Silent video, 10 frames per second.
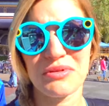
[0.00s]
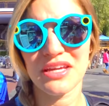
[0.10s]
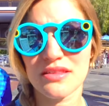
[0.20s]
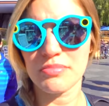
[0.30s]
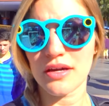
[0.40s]
I'm
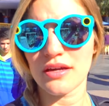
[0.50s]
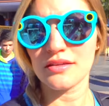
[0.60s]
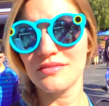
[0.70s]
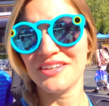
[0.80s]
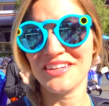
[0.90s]
going to get the
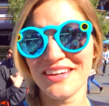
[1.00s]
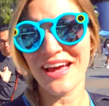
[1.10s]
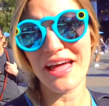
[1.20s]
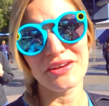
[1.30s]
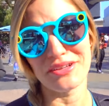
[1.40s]
bucket.
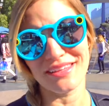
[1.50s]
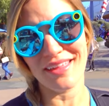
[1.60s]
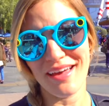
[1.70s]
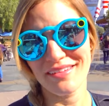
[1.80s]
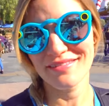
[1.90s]
I don't need
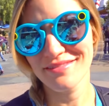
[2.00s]
that.